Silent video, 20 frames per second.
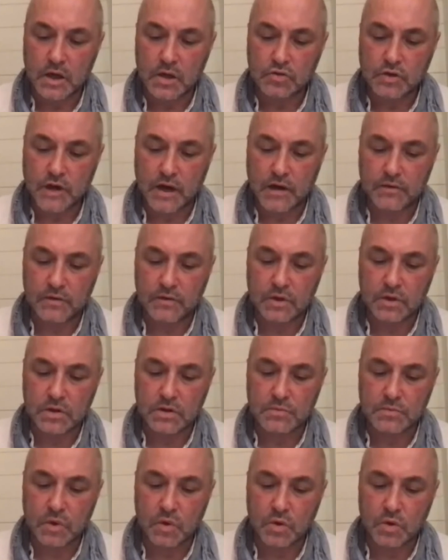traveled on
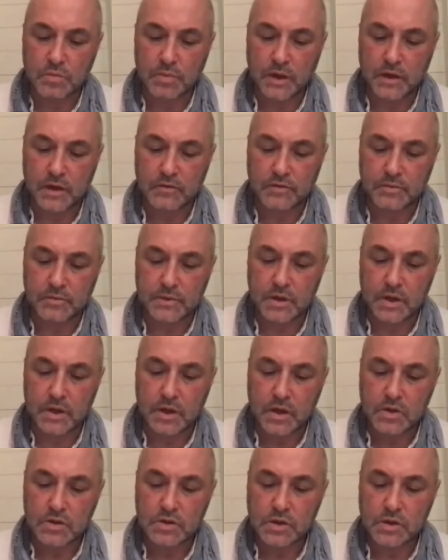his motorbike from the
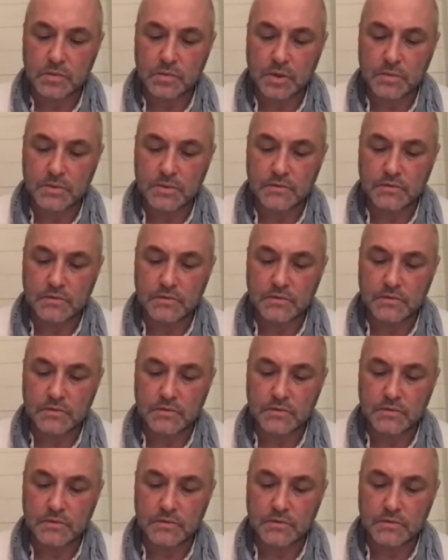suburbs